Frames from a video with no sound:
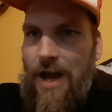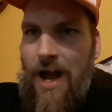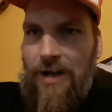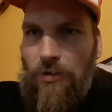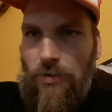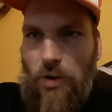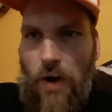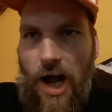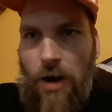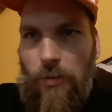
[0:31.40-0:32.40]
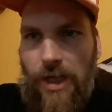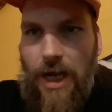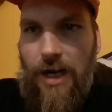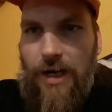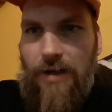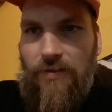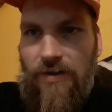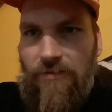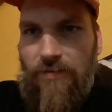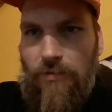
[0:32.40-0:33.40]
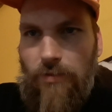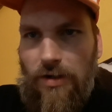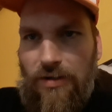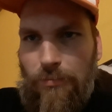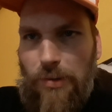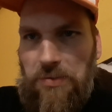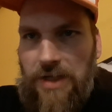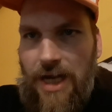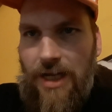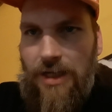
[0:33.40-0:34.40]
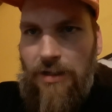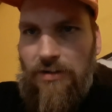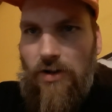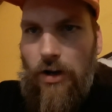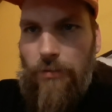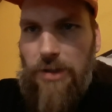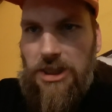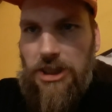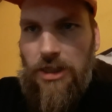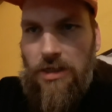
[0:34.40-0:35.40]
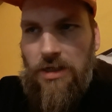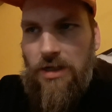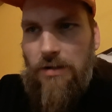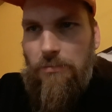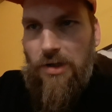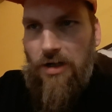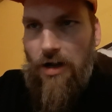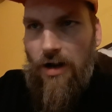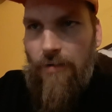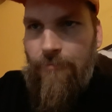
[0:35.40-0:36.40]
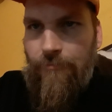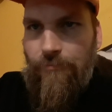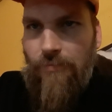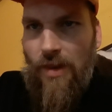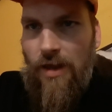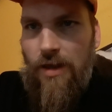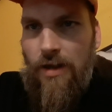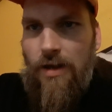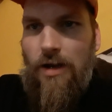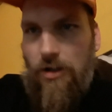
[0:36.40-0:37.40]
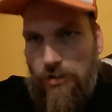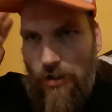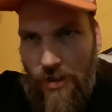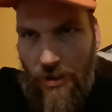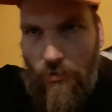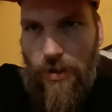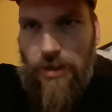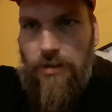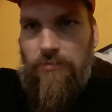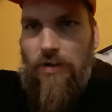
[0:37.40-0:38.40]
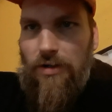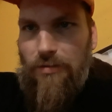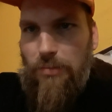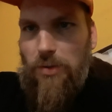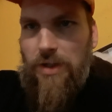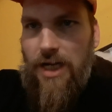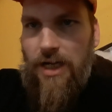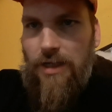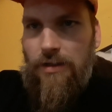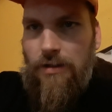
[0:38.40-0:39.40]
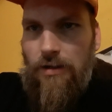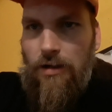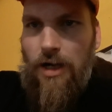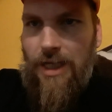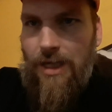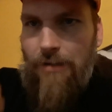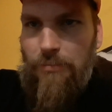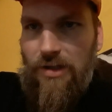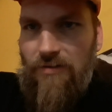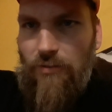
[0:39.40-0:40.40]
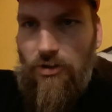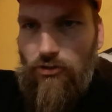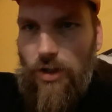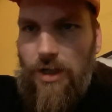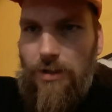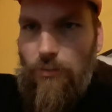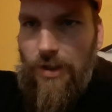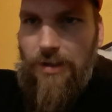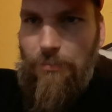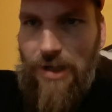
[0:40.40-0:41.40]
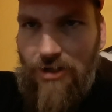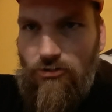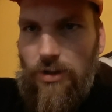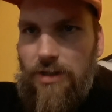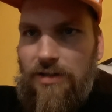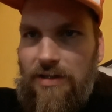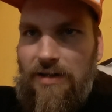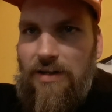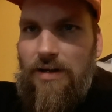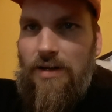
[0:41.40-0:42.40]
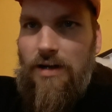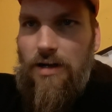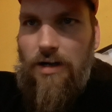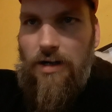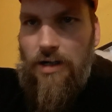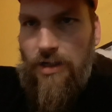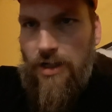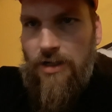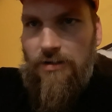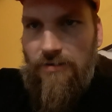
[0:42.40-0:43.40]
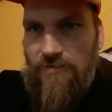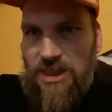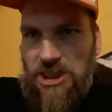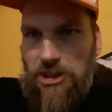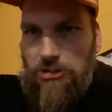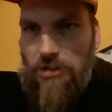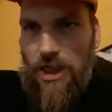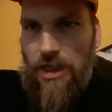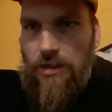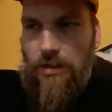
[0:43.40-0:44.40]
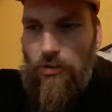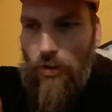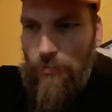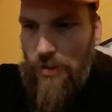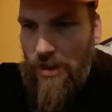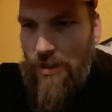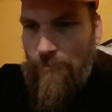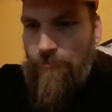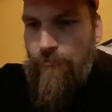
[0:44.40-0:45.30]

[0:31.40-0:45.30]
I don't know how we got anything for Russell Bodine. He's garbage. But uh, good luck in New England, Russell Bodine. Uh, I can't believe we traded with the Patriots. Uh, an interdivision trade. Normally